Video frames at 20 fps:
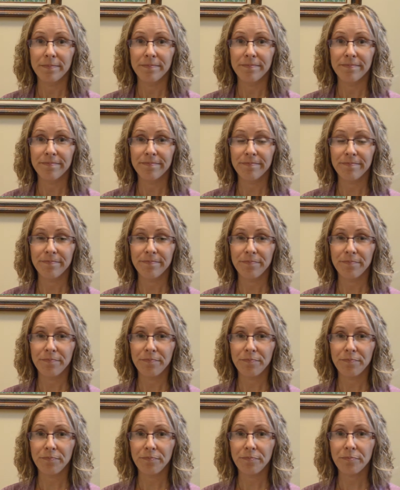
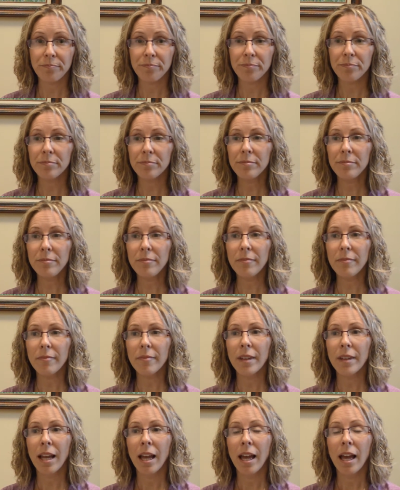
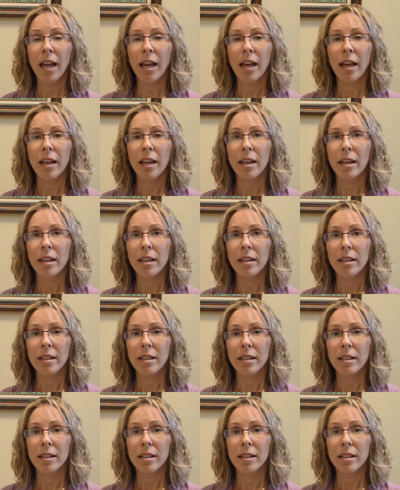Nothing is said.